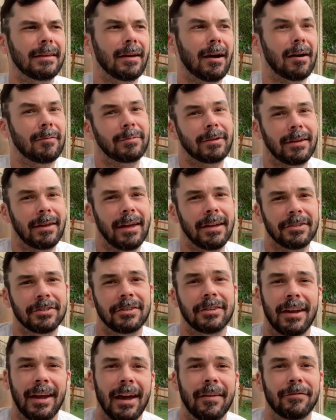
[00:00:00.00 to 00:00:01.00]

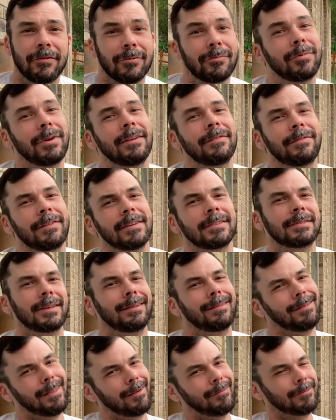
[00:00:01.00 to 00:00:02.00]
obligation to have to
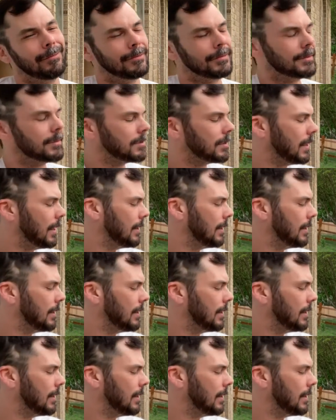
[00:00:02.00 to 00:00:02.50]
revisit levels